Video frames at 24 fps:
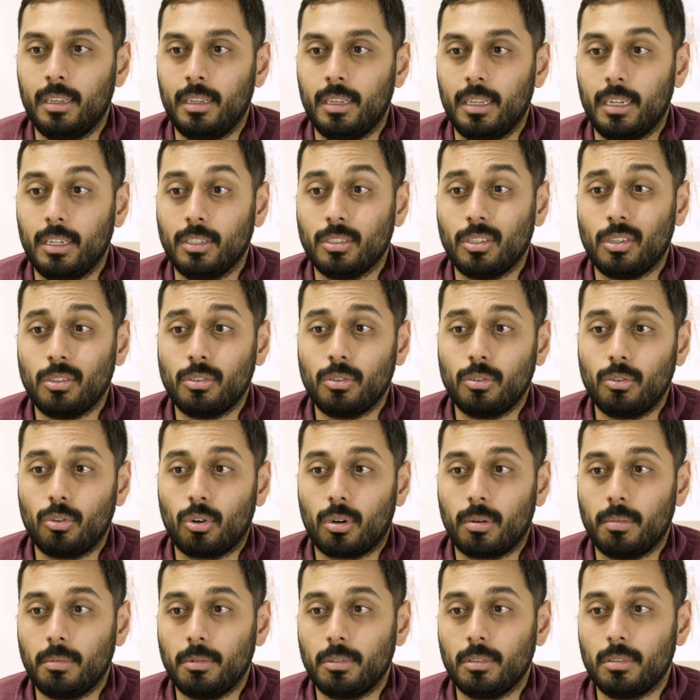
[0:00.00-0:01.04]
It is also
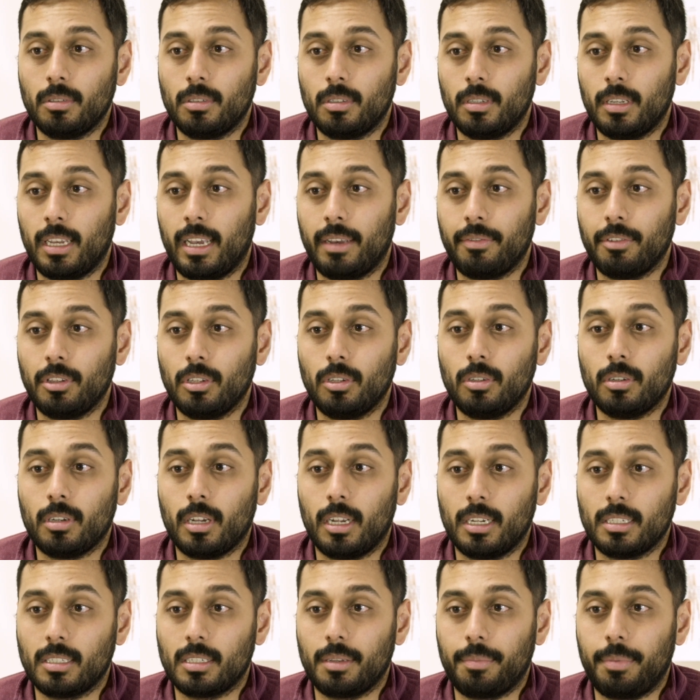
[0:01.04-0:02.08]
normal to have a little
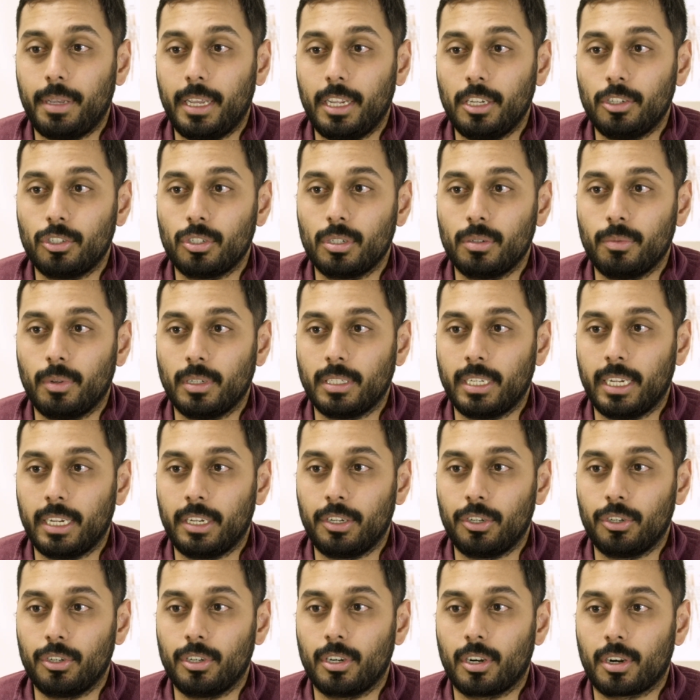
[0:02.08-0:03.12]
constipation while taking
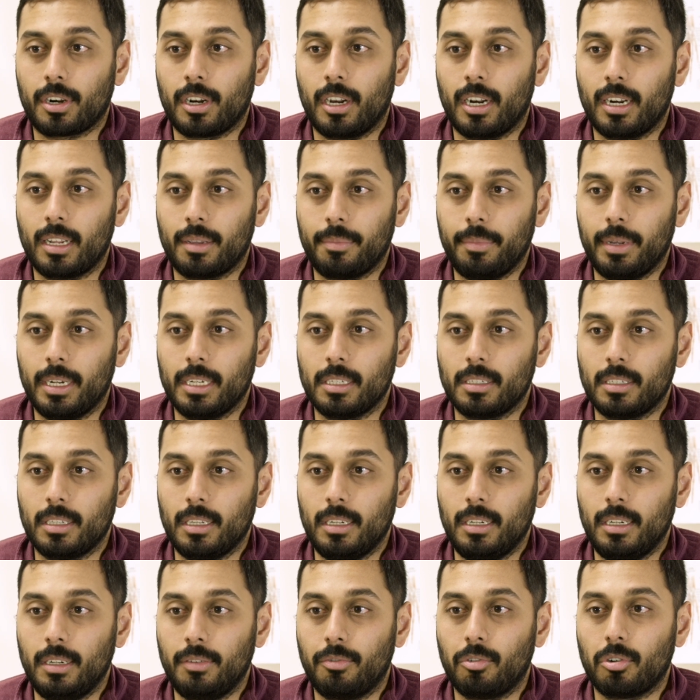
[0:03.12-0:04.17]
your narcotic medicine,
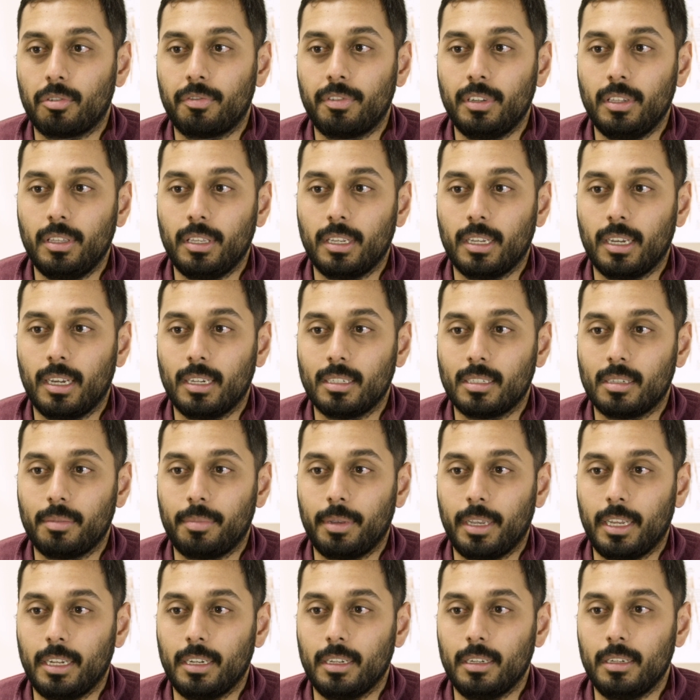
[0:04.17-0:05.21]
and if you're feeling
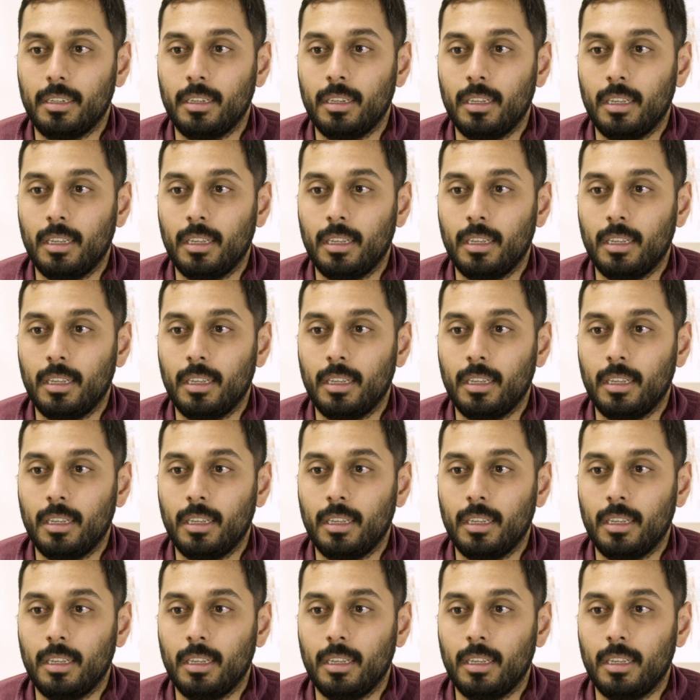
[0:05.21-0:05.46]
constipated,